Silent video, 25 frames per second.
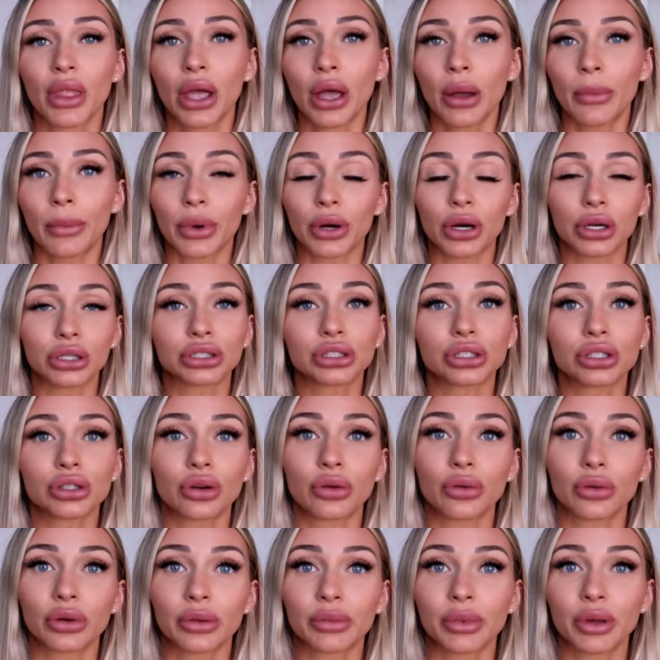but also you
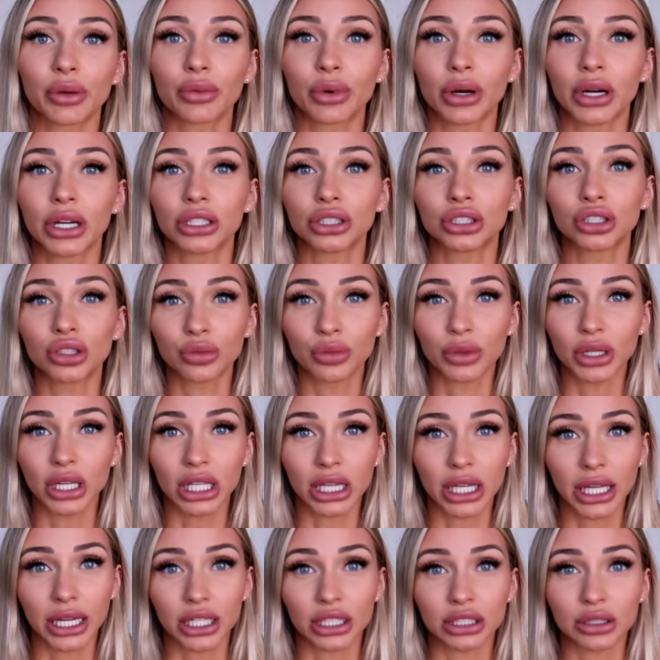don't want to be wearing too many
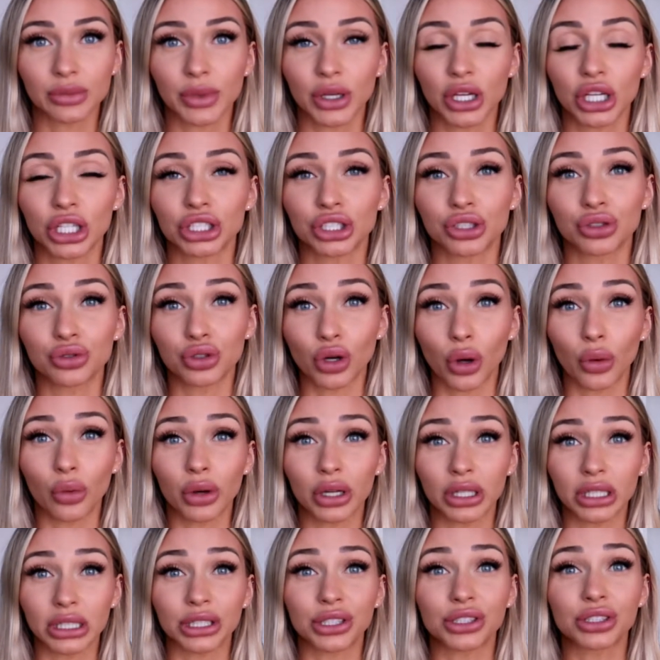layers because you don't
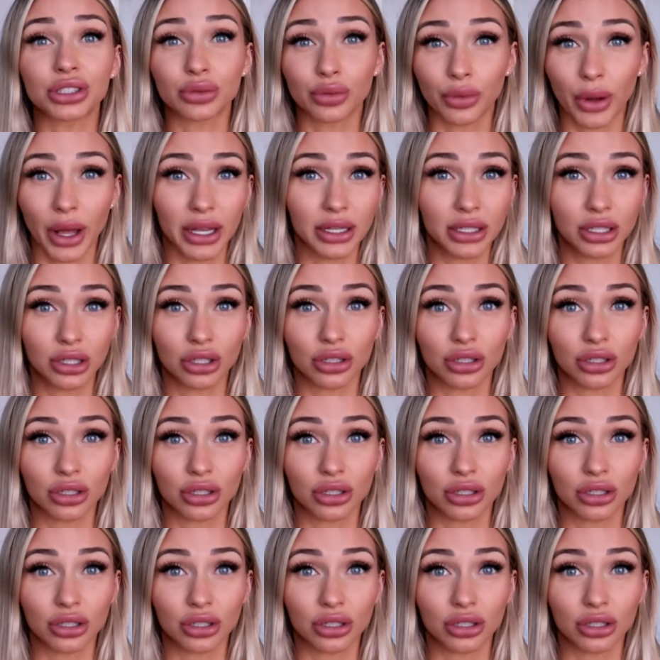want to sweat.